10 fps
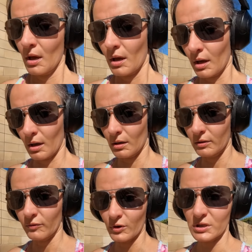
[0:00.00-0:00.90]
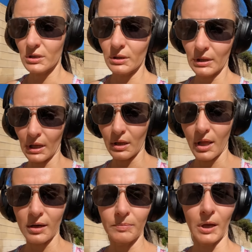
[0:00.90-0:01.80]
And unfortunately, a
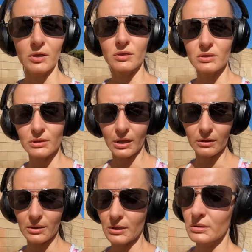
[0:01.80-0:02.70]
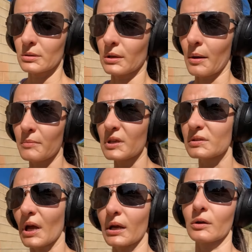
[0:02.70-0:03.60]
lot of patients like this get
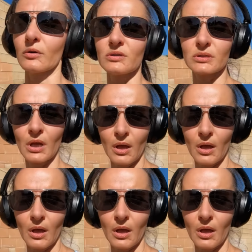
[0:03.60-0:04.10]
misdiagnosed